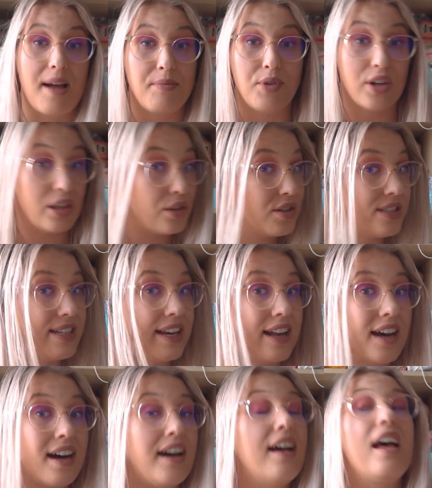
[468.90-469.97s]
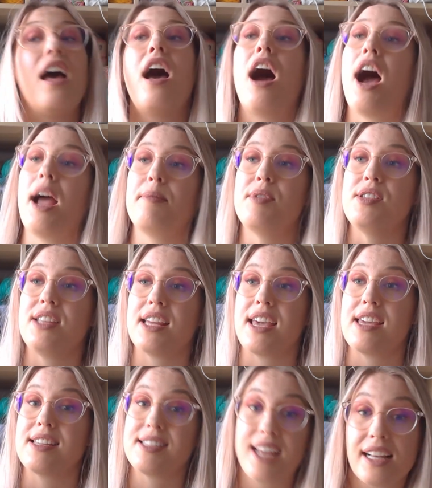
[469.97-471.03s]
loose knitter. I'm using
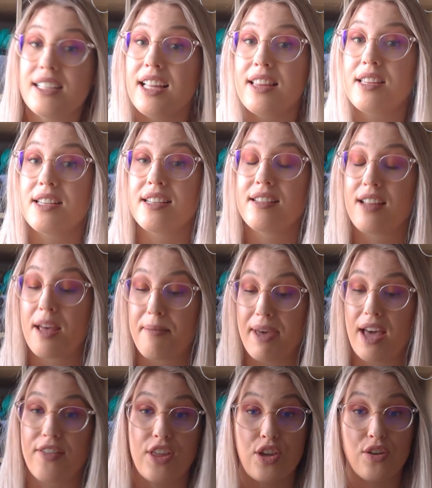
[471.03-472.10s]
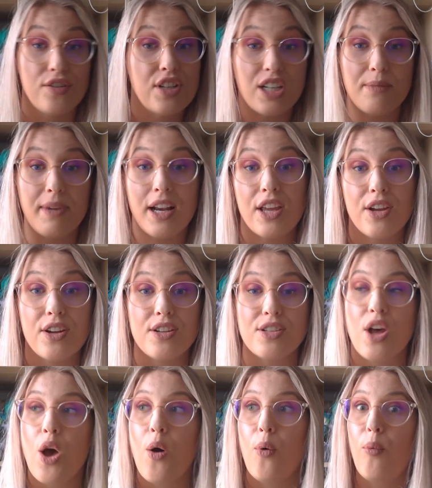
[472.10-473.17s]
exactly the amount that you told me to use.
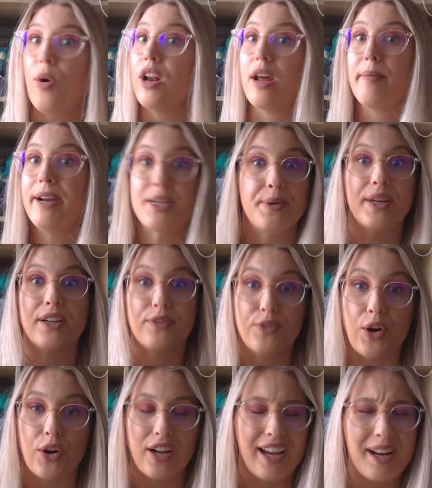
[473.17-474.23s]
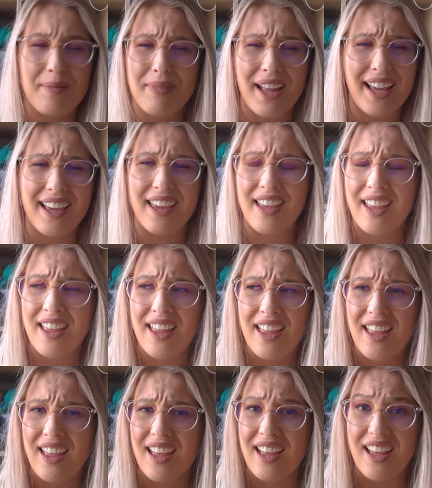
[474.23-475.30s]
What am I doing wrong? And I'm like,
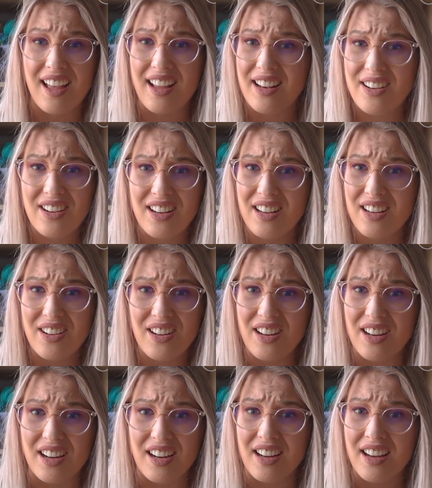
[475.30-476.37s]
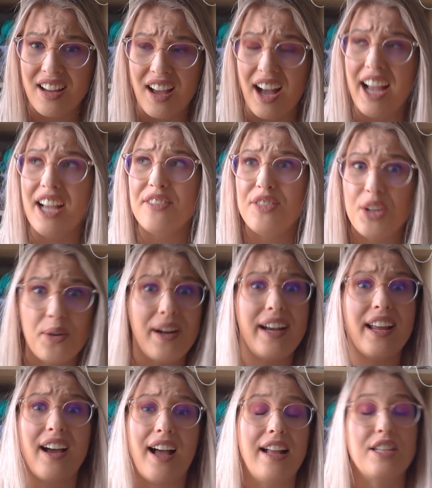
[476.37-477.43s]
I don't know. I have no
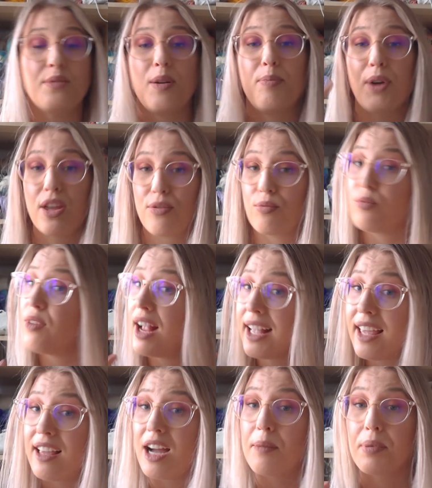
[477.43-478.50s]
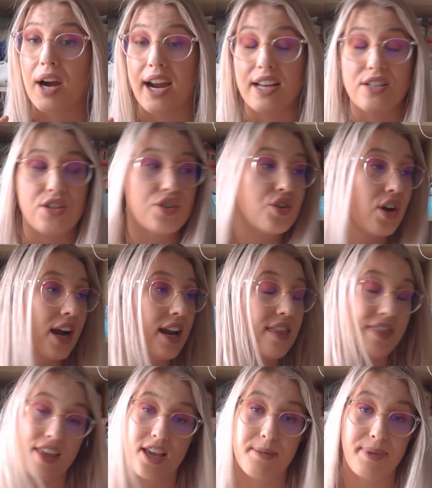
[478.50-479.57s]
idea. And so we're both racking our brains trying to
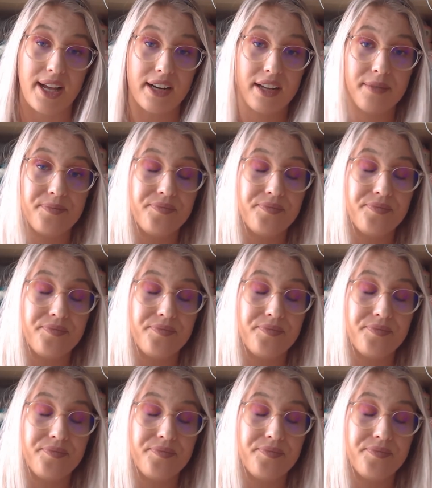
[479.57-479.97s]
think about it.